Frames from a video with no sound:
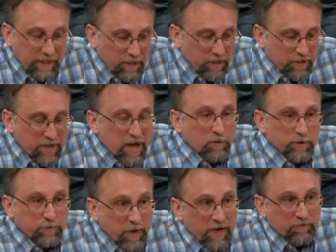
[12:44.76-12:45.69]
That was
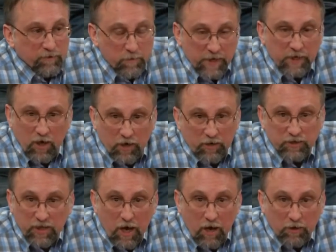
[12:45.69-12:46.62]
paying for my daughter's
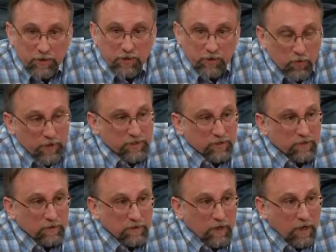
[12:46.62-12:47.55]
college tuition.
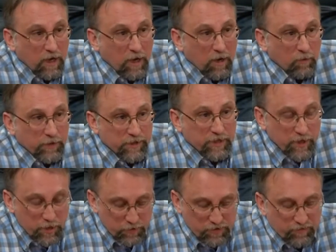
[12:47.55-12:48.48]
When the
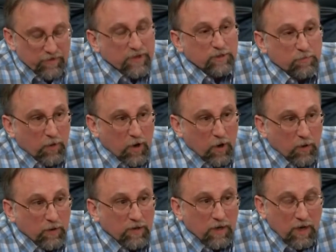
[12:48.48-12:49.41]
news of this
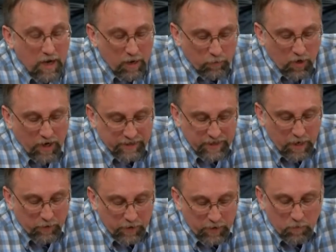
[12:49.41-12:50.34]
broke, I walked
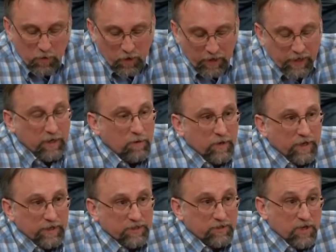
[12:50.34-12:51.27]
down in the morning and I
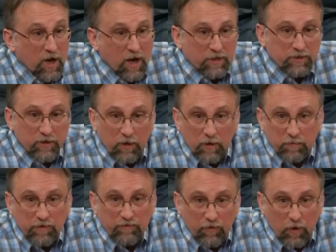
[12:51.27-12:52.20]
wanted to talk to her
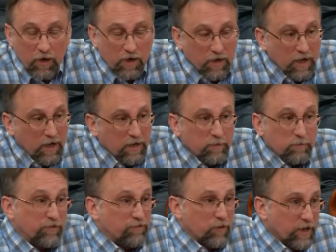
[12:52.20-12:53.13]

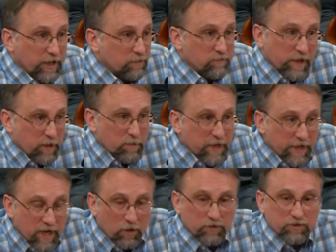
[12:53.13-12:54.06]
before anybody
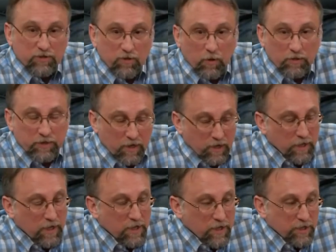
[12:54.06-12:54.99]
else told her.
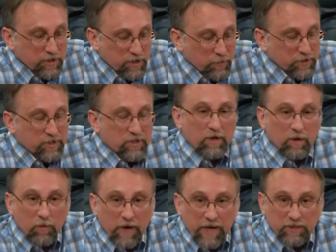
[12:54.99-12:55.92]
She was on her
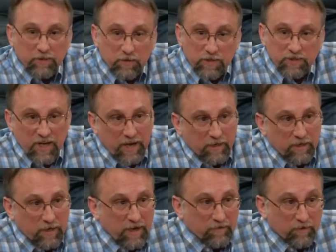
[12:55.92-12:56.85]
way to her second
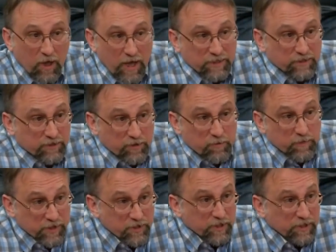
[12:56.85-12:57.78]
day of classes at
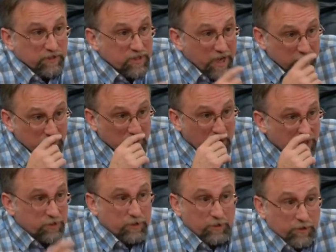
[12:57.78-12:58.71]
Michigan
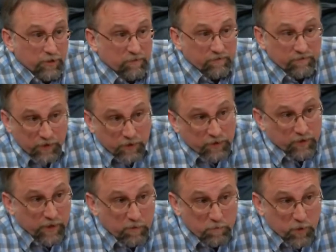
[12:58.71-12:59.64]
Technological University
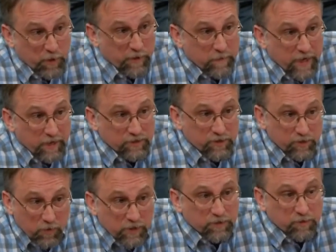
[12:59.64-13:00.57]
in pre-med. She
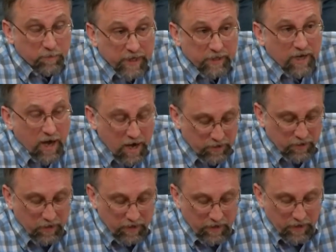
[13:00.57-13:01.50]
wants to be a doctor.
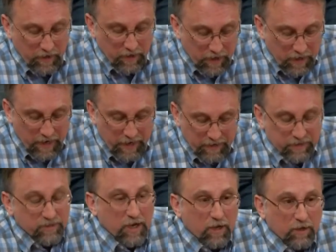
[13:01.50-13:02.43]
And I had to
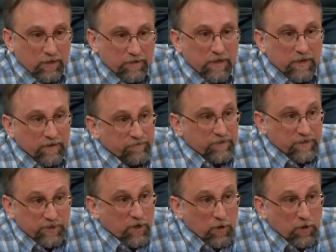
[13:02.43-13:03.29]
tell her that if this goes